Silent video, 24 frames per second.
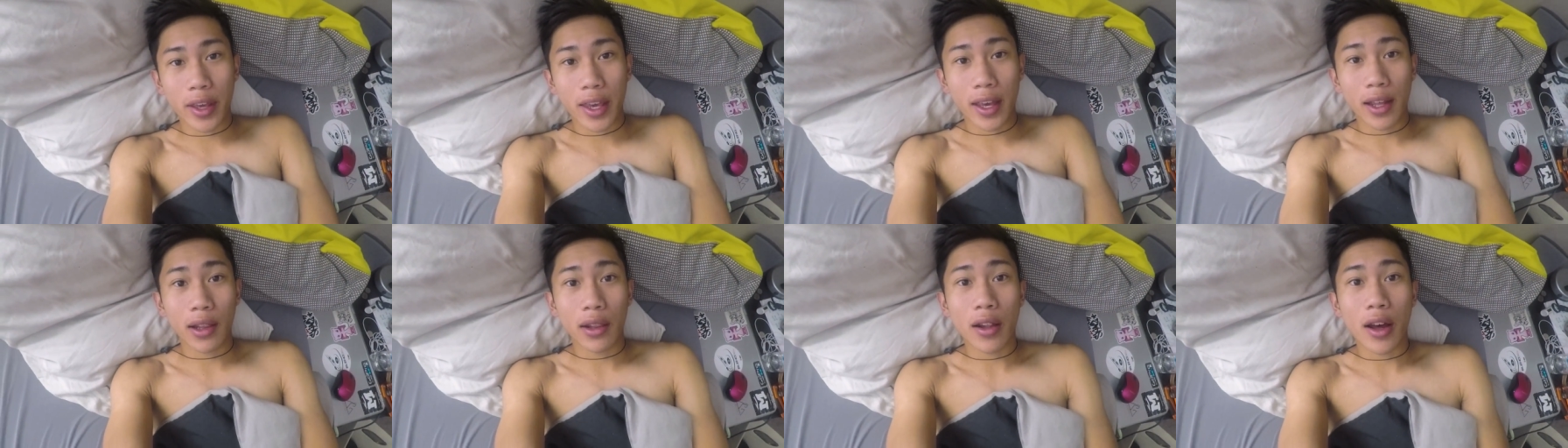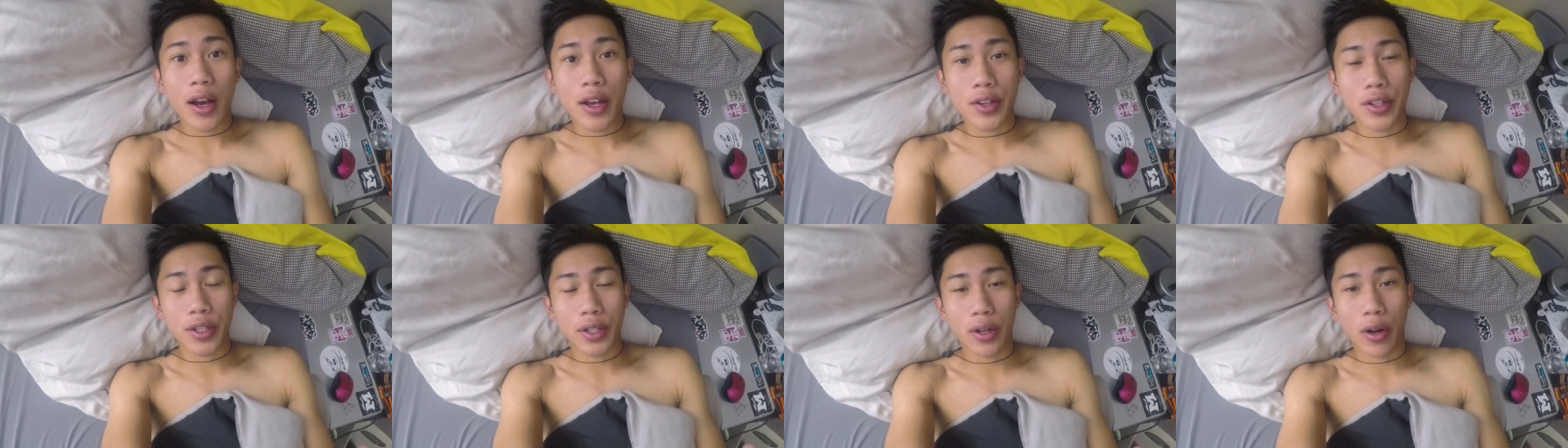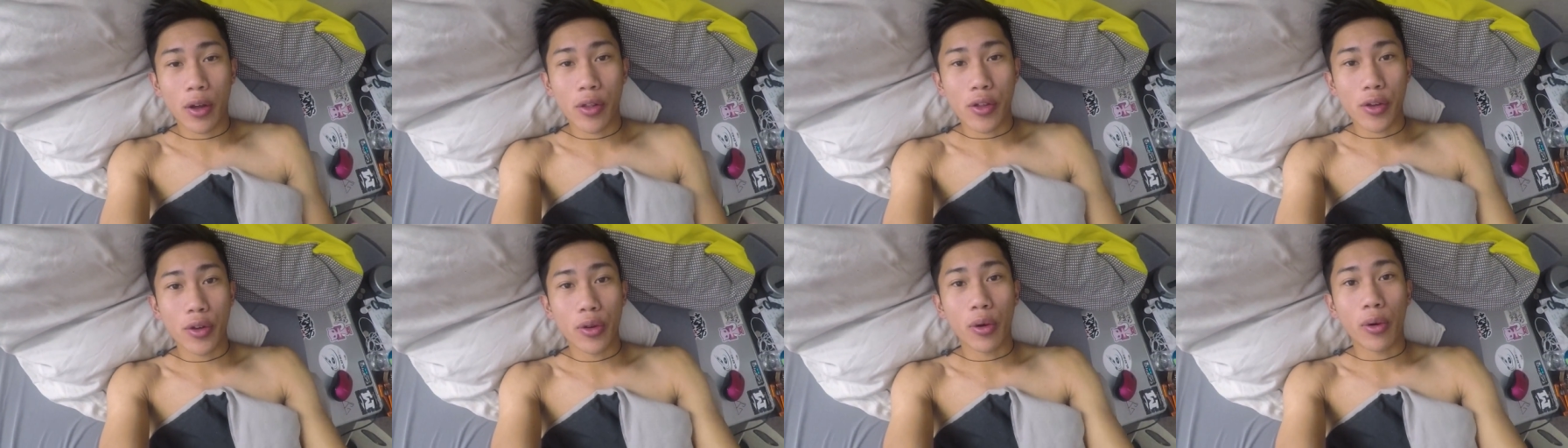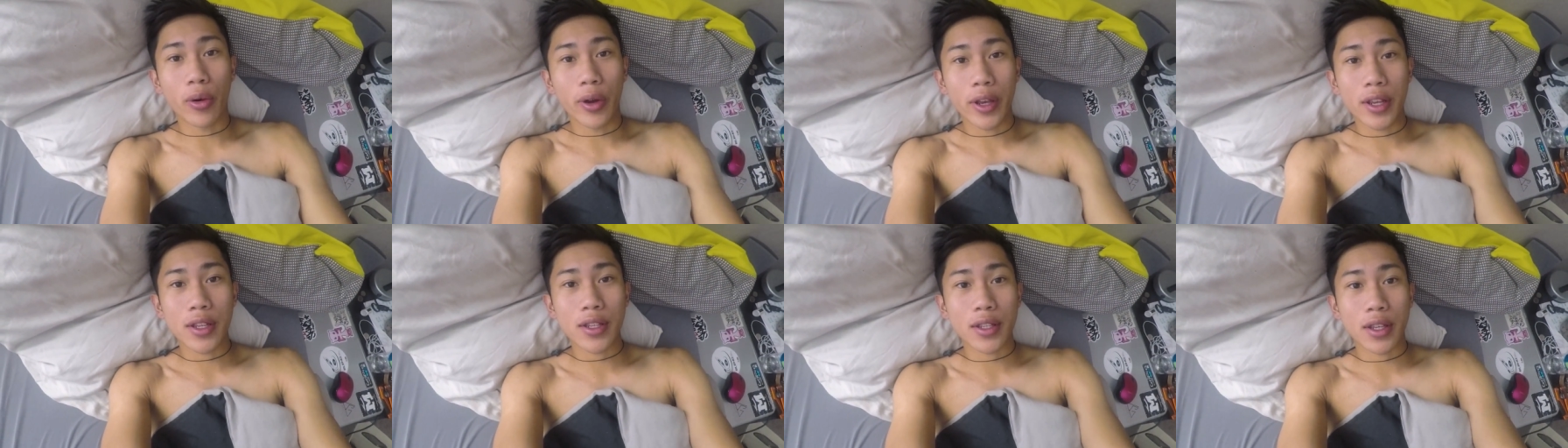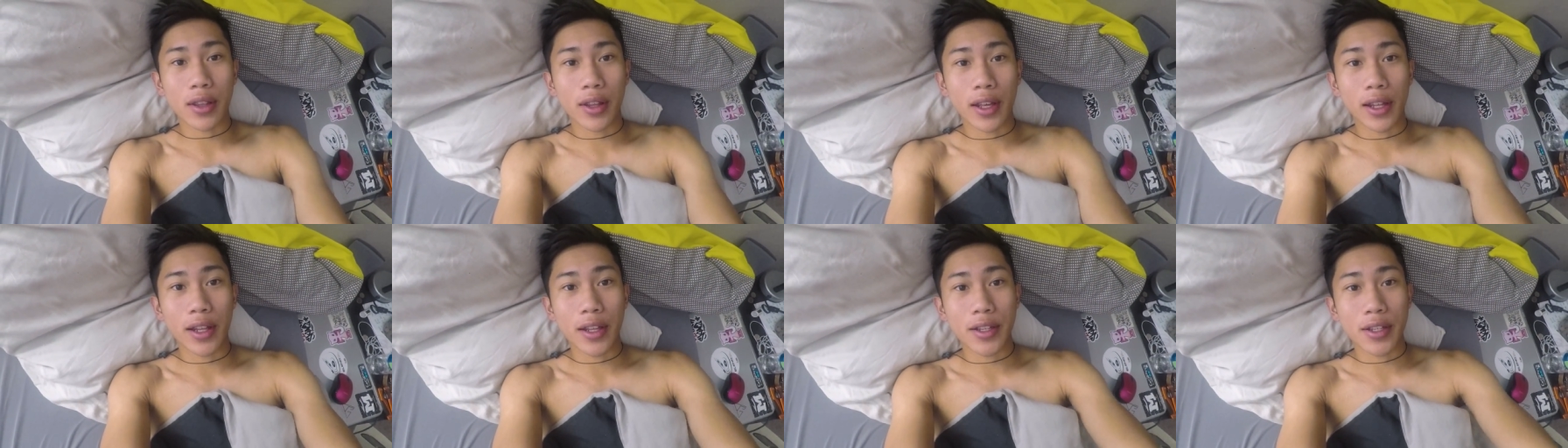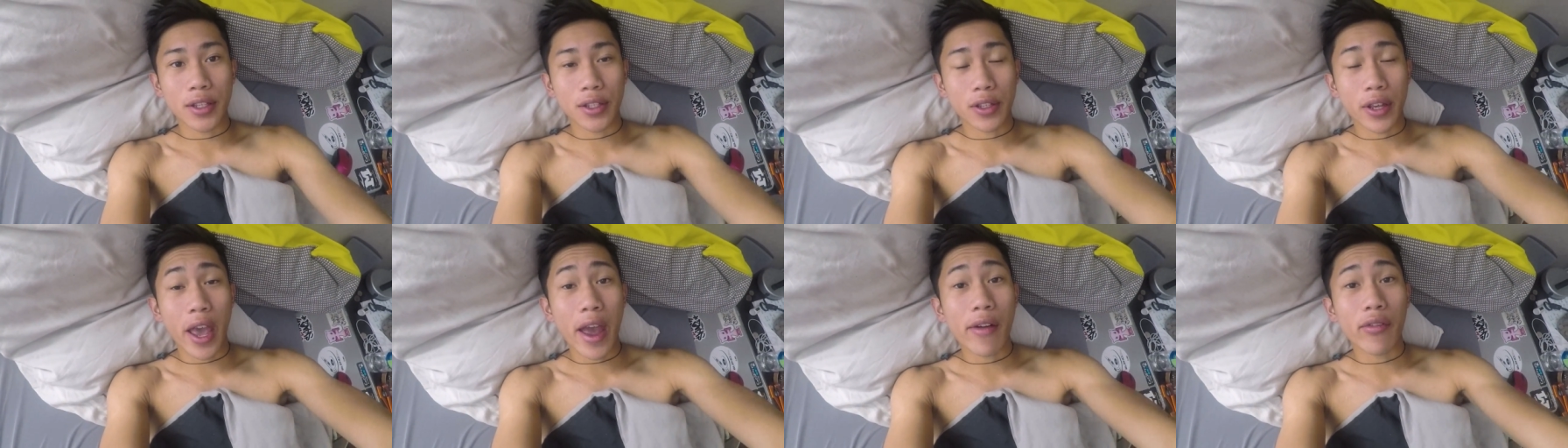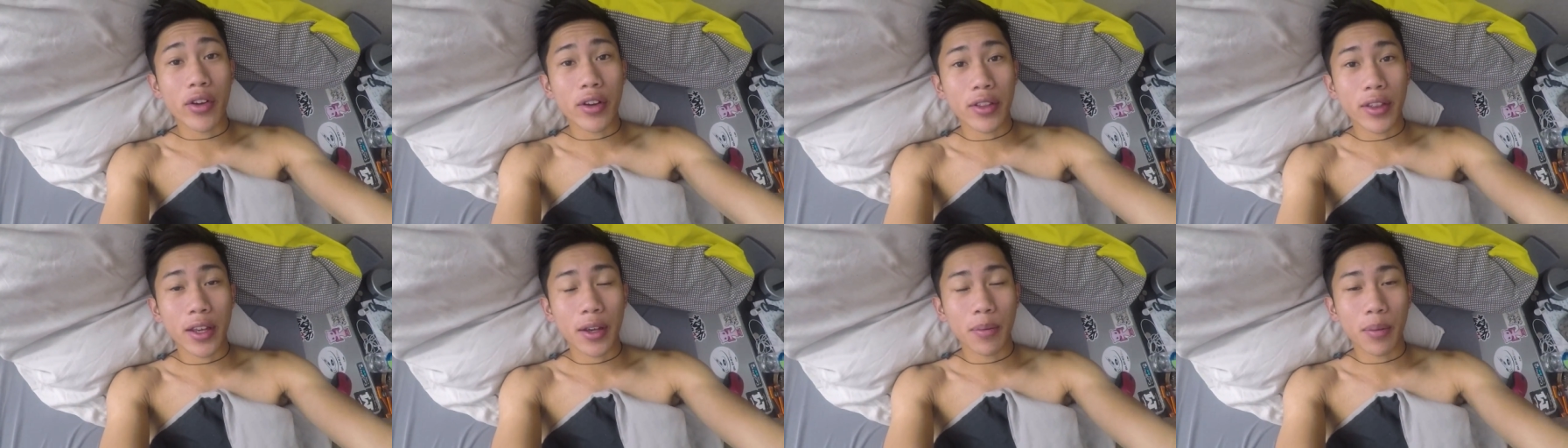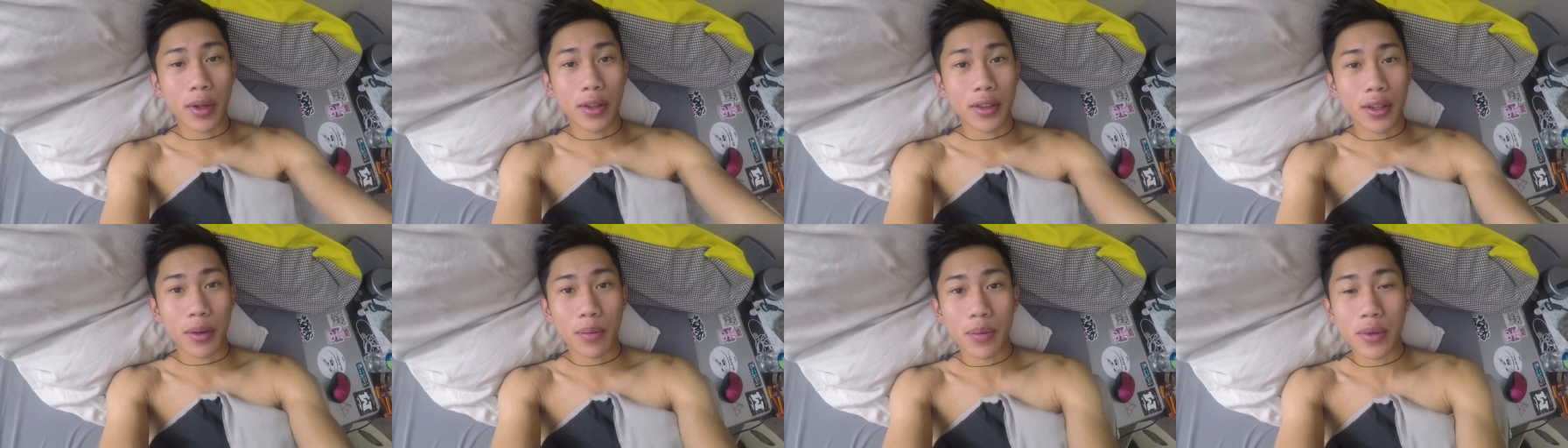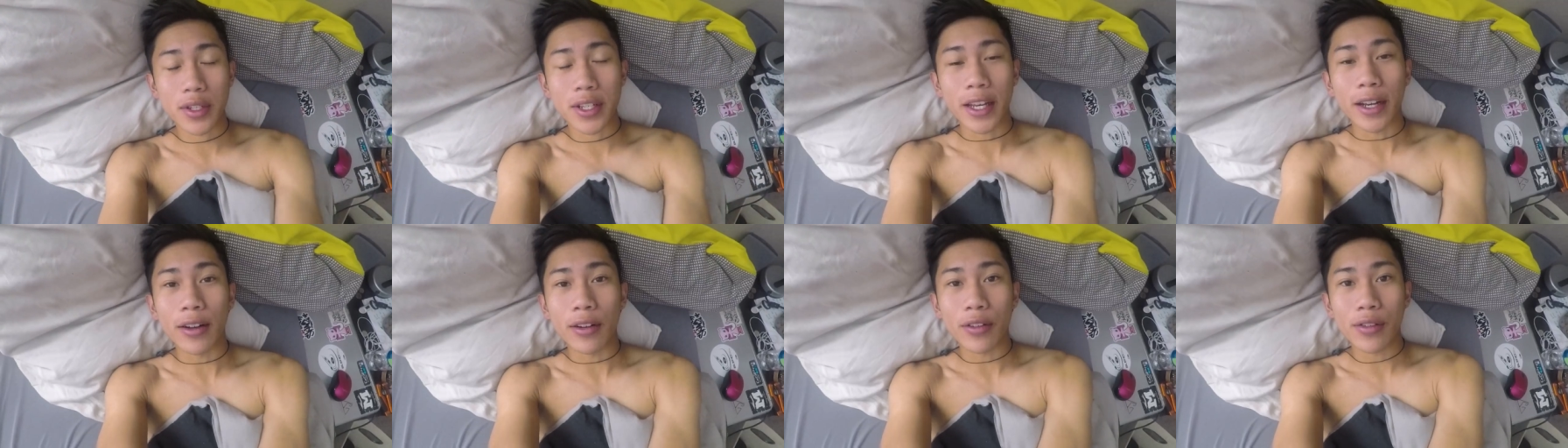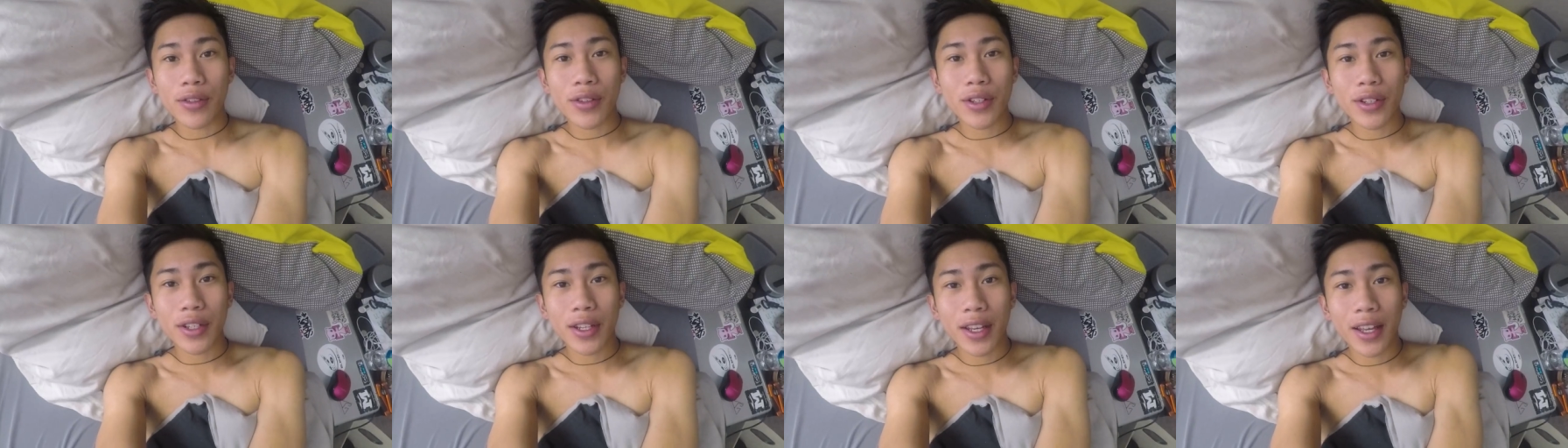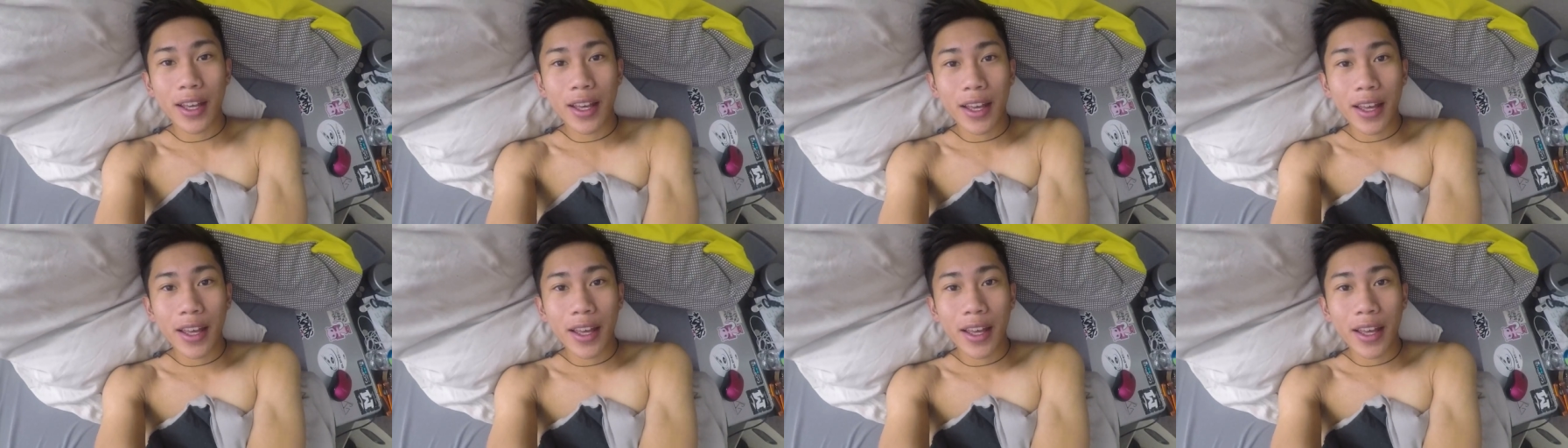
get lost in all the noise and they listen to everything but themselves.